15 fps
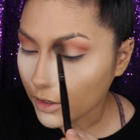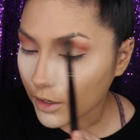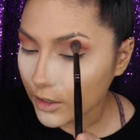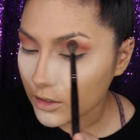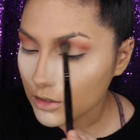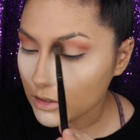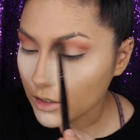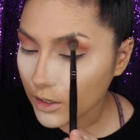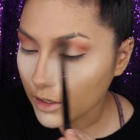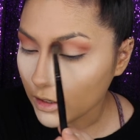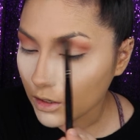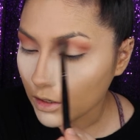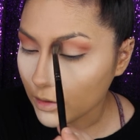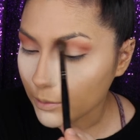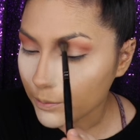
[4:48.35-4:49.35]
I stay
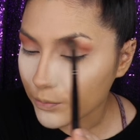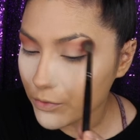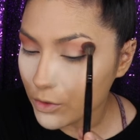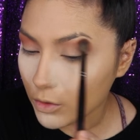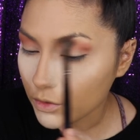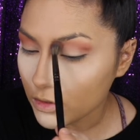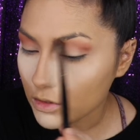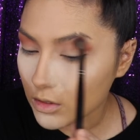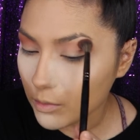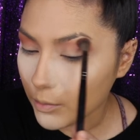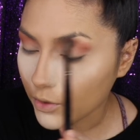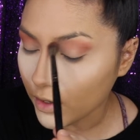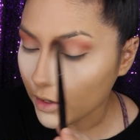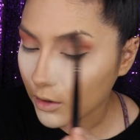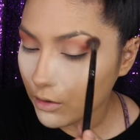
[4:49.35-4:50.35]
up towards the
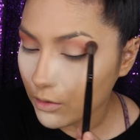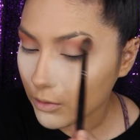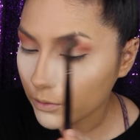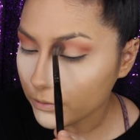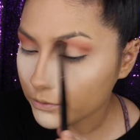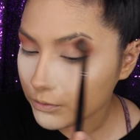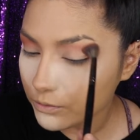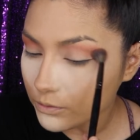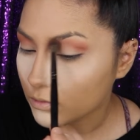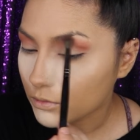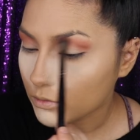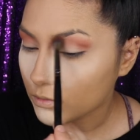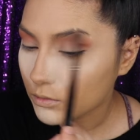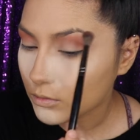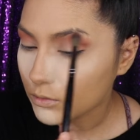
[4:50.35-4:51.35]
brow,
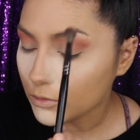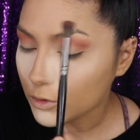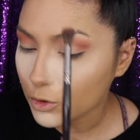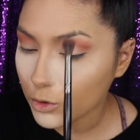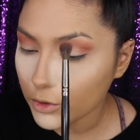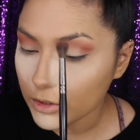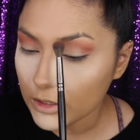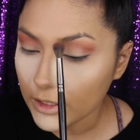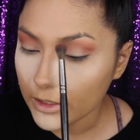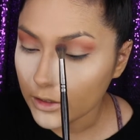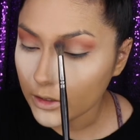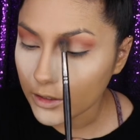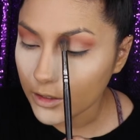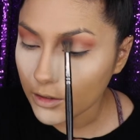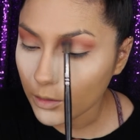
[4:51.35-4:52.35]
towards like
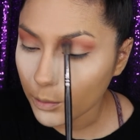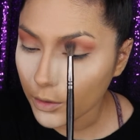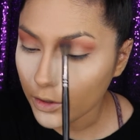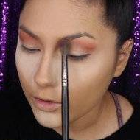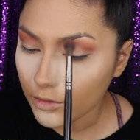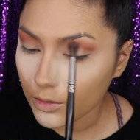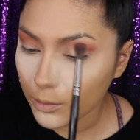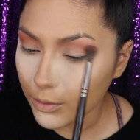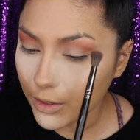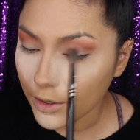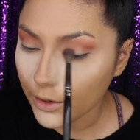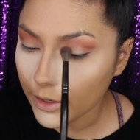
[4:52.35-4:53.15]
the inner part of the brow.